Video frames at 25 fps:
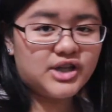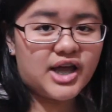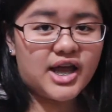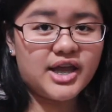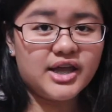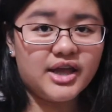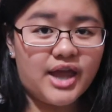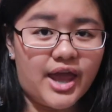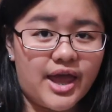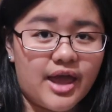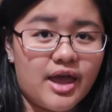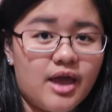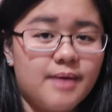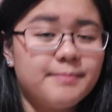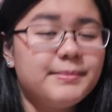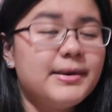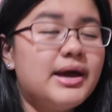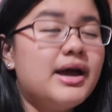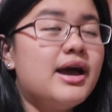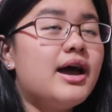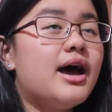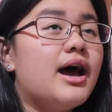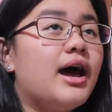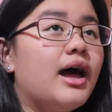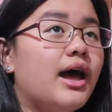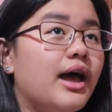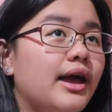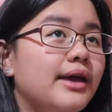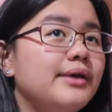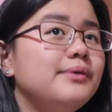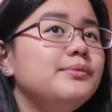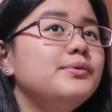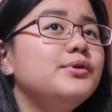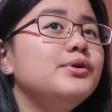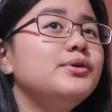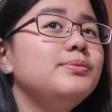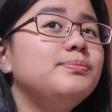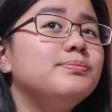I am, I
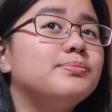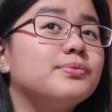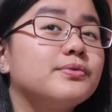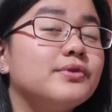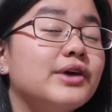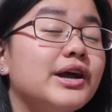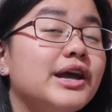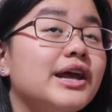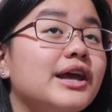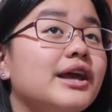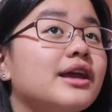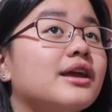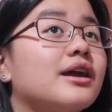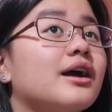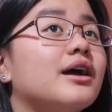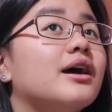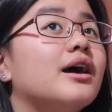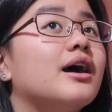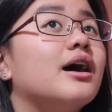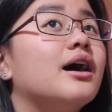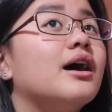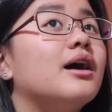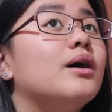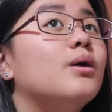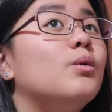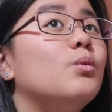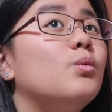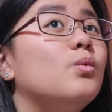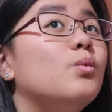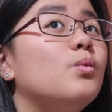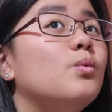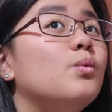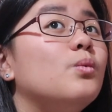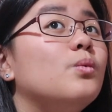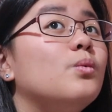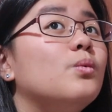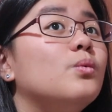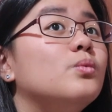would break
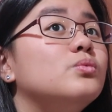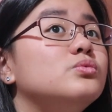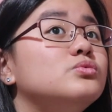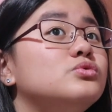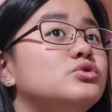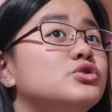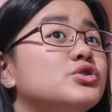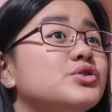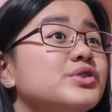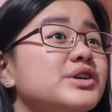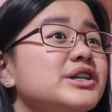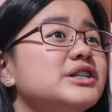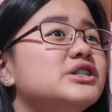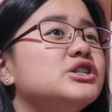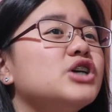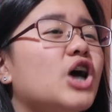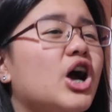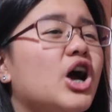3